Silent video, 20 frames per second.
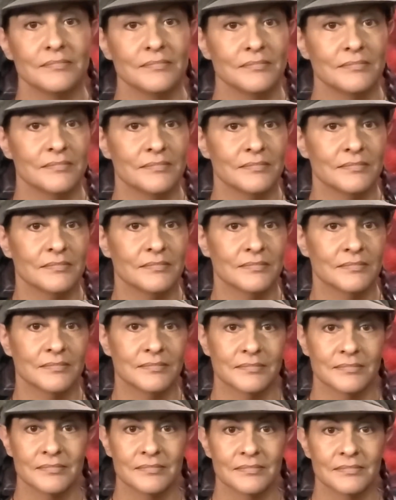
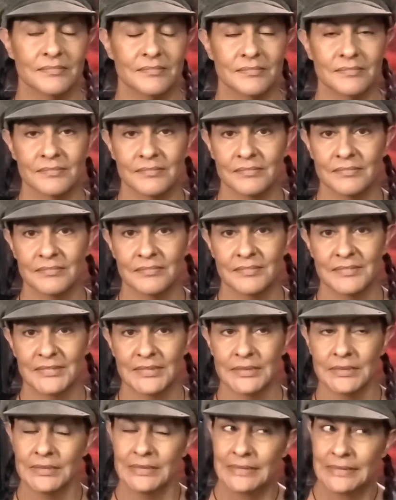
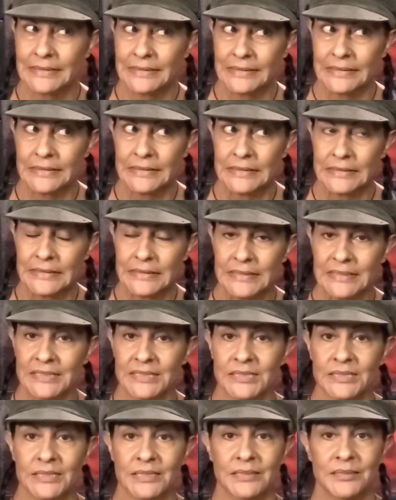
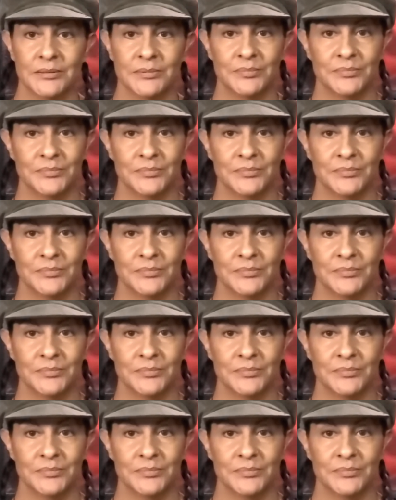This person isn't speaking.